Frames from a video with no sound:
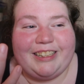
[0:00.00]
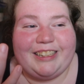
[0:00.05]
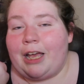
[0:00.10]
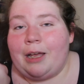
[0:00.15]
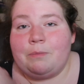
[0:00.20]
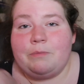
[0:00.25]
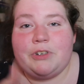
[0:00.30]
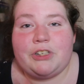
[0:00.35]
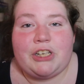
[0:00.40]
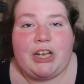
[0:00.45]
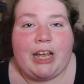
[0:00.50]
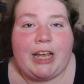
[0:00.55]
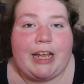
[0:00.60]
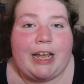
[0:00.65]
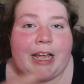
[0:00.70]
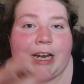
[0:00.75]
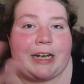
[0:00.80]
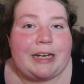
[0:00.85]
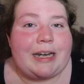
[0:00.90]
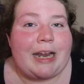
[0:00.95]

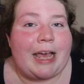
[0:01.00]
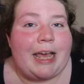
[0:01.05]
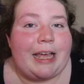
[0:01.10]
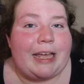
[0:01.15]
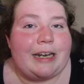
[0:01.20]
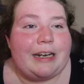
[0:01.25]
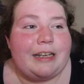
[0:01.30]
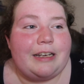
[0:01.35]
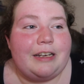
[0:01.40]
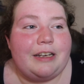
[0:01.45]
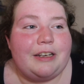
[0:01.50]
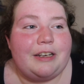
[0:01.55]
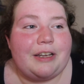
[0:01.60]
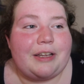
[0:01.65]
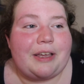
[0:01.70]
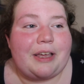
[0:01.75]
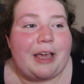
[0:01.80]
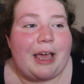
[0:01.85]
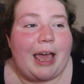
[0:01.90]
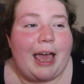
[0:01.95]
MJ and Ned
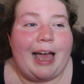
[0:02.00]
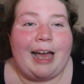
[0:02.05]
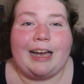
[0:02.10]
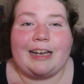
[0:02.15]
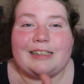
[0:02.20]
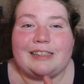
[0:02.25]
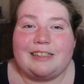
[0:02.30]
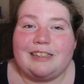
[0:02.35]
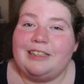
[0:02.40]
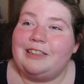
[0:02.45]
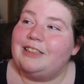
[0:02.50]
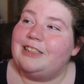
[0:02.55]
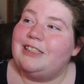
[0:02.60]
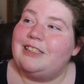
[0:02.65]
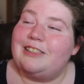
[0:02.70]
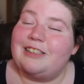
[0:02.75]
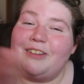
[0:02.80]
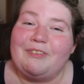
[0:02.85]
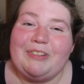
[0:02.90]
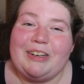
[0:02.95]
accidentally
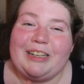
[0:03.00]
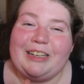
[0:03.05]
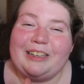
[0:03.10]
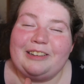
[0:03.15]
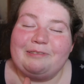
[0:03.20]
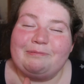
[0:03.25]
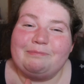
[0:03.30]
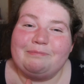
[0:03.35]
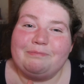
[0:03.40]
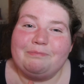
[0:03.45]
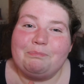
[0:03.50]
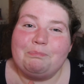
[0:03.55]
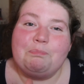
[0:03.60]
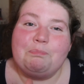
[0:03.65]
summoning